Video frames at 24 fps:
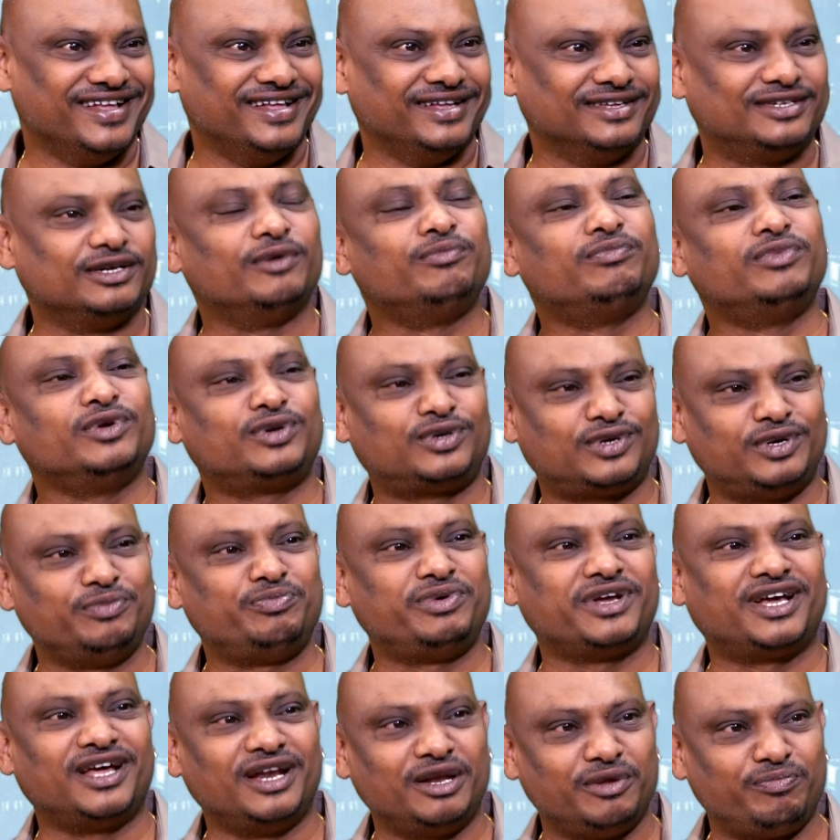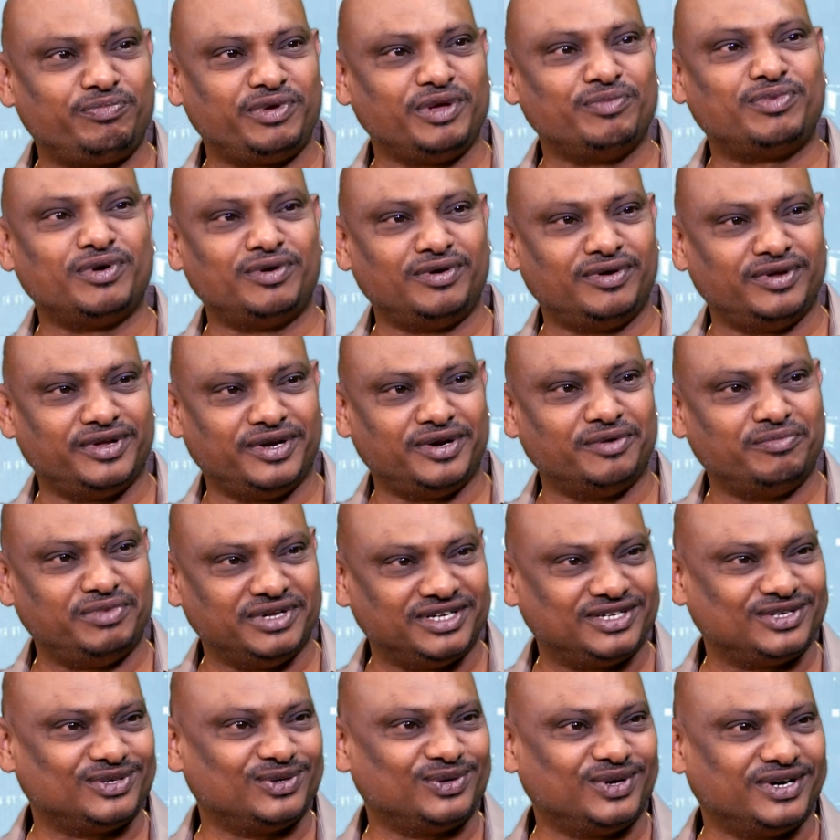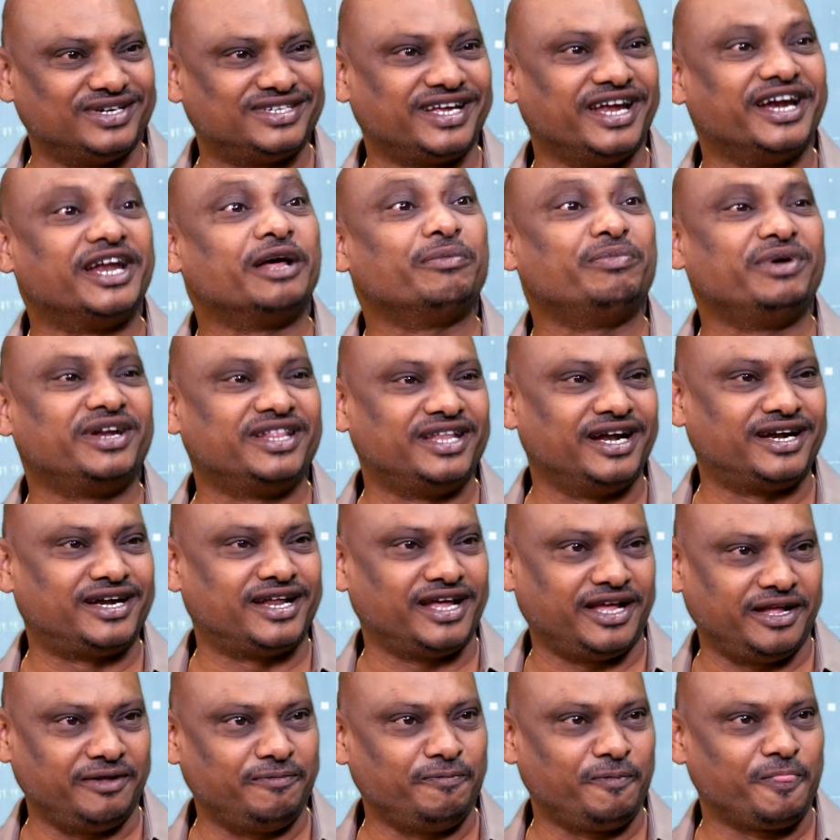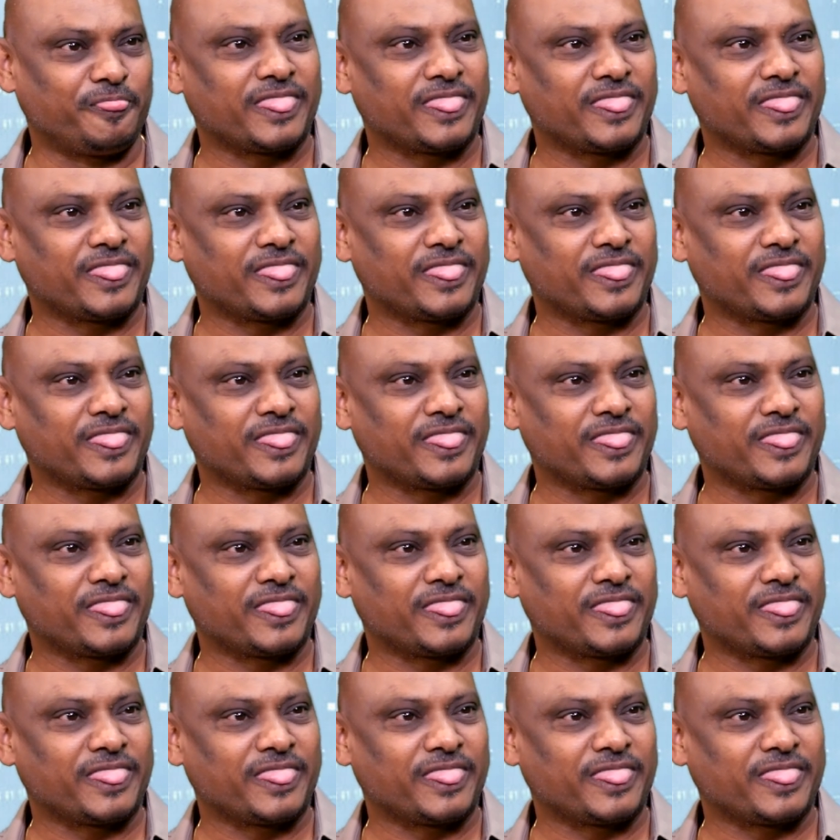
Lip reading: So typically, people, business owners get up at that time.